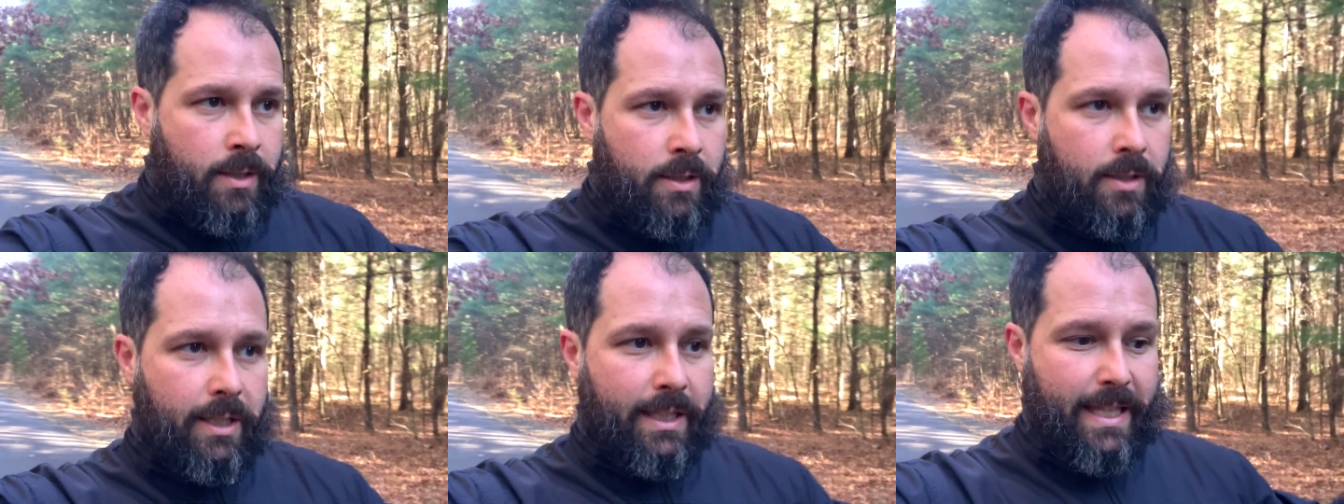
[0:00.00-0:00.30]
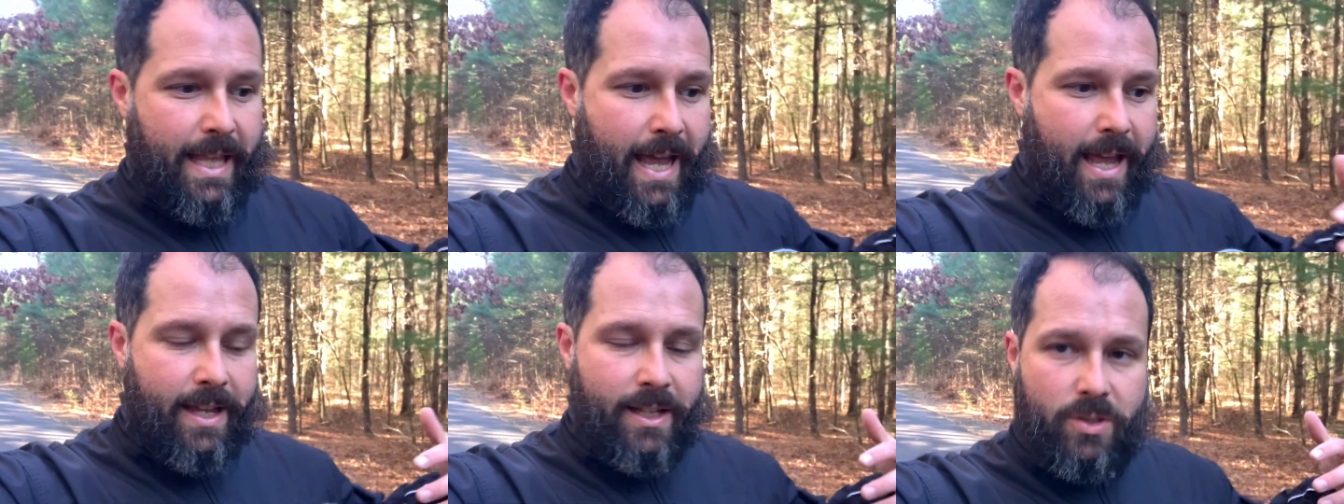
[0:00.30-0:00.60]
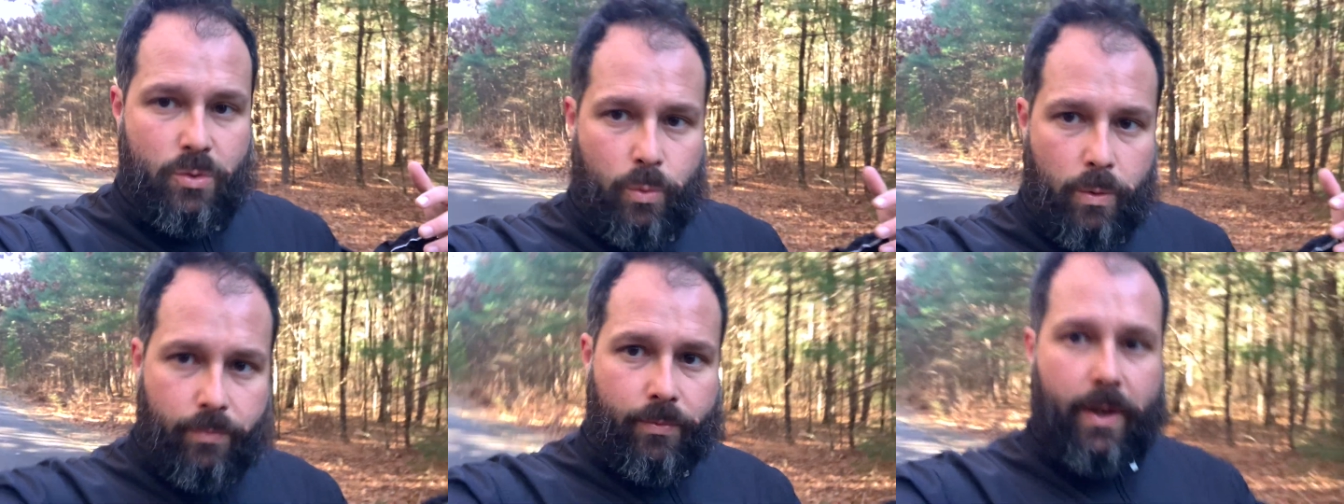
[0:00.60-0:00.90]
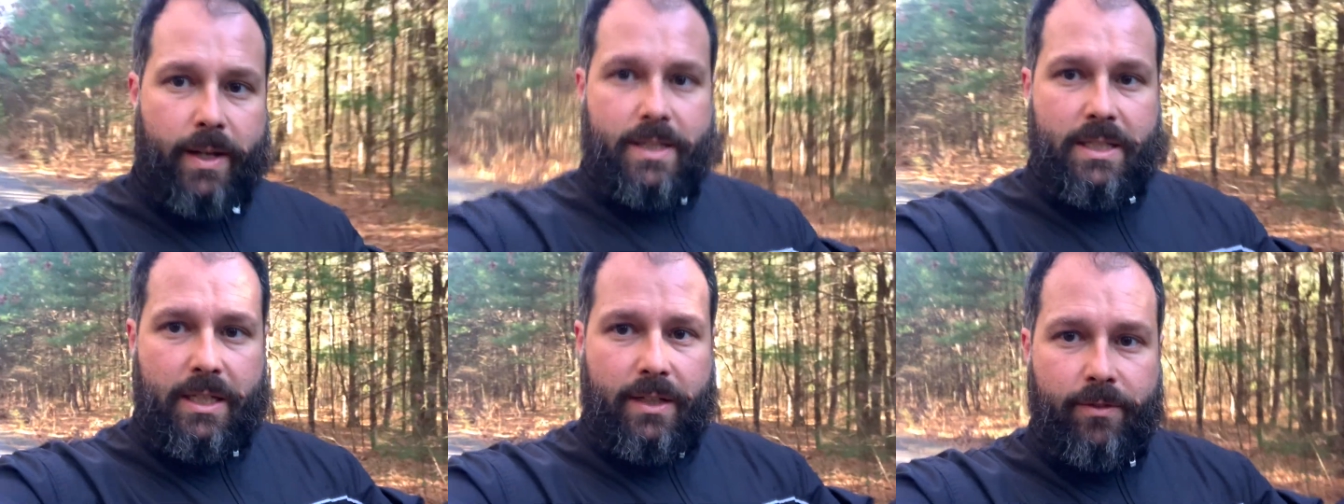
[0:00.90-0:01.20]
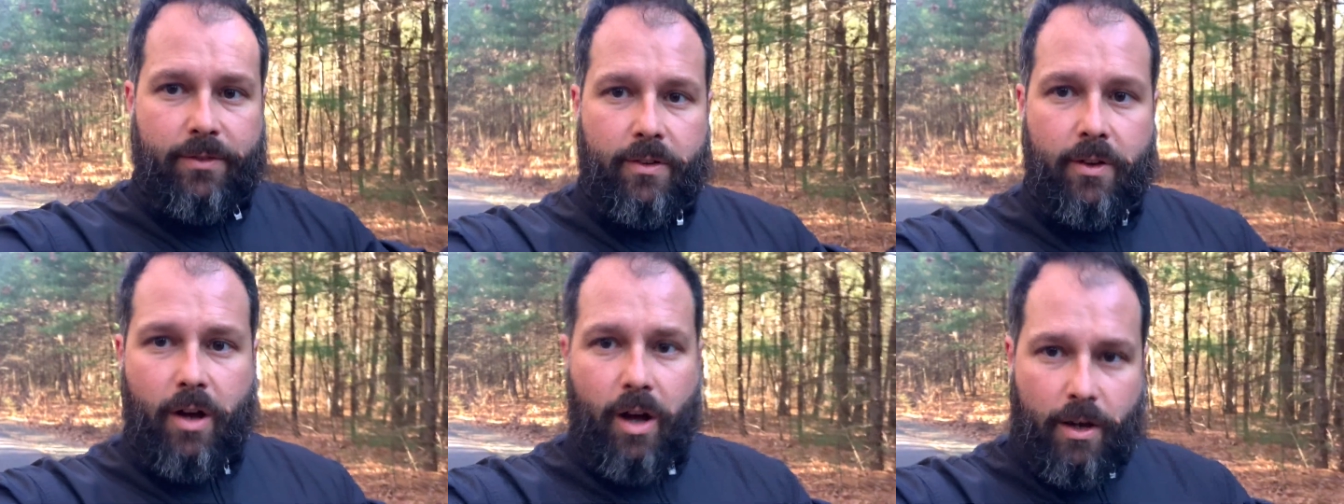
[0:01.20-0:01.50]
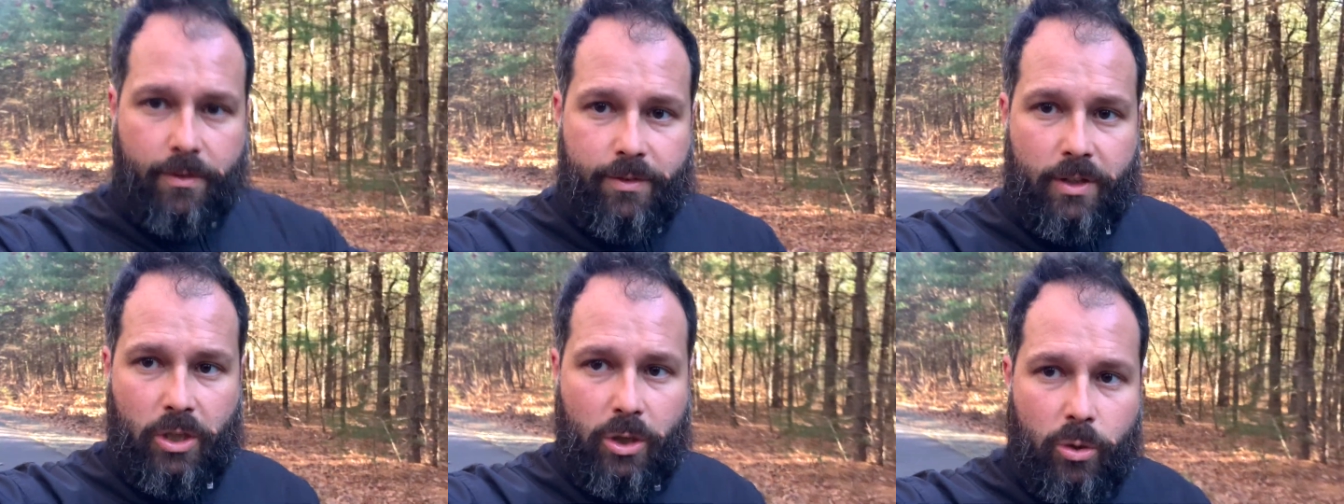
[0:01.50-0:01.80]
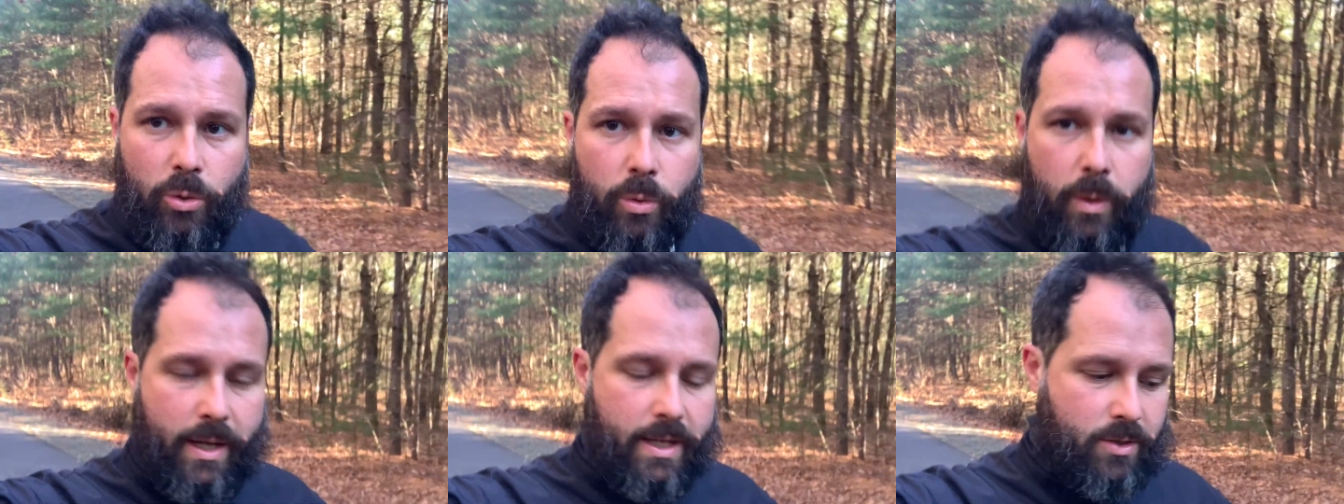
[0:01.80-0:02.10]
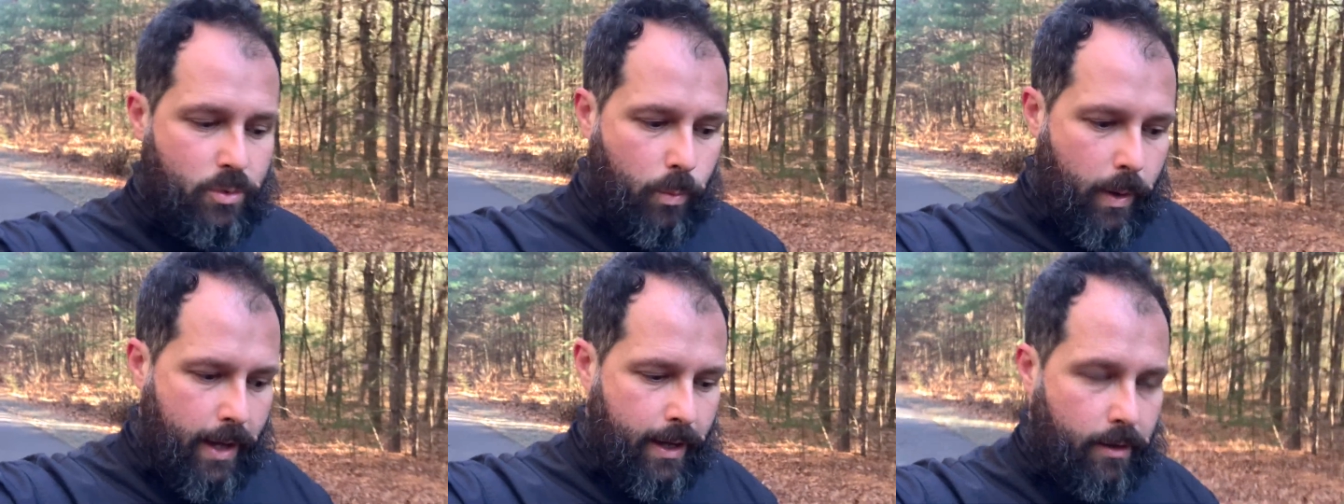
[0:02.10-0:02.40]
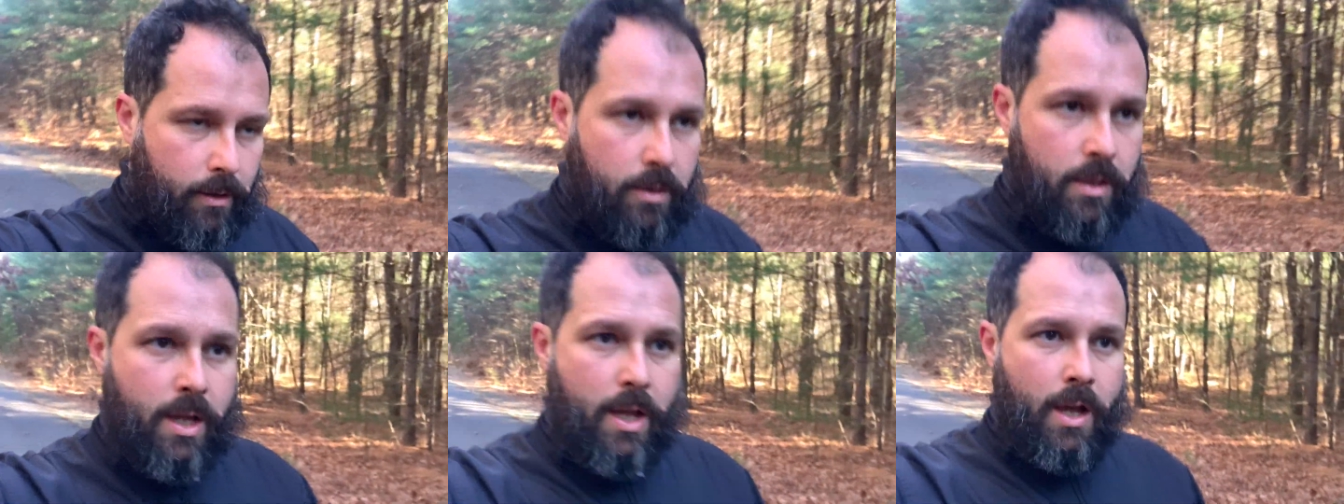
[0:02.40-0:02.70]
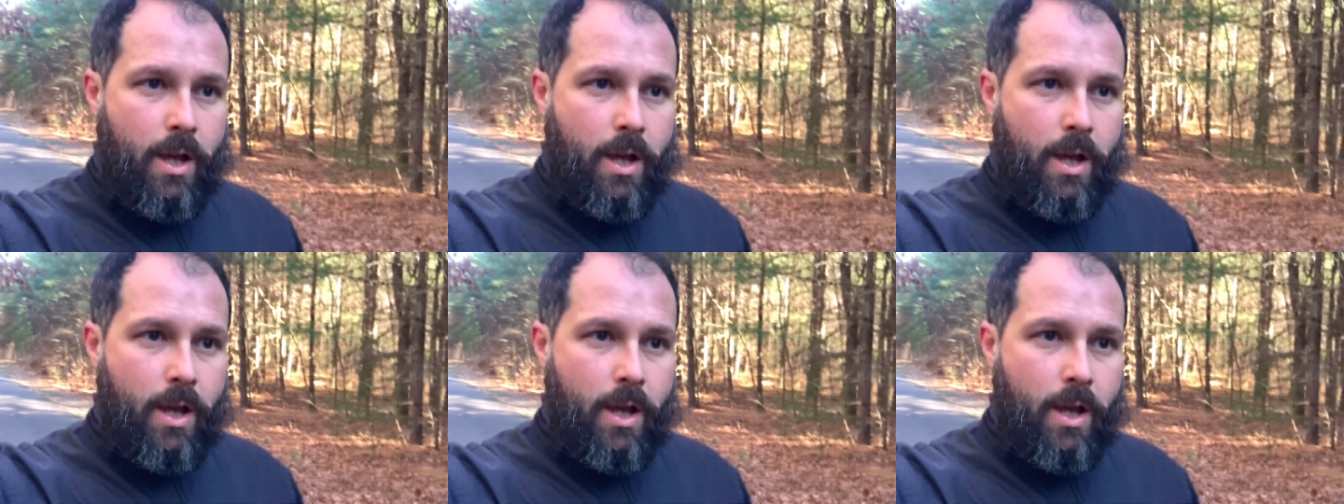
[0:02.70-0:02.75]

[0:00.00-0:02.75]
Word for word: that is reflective of you as well.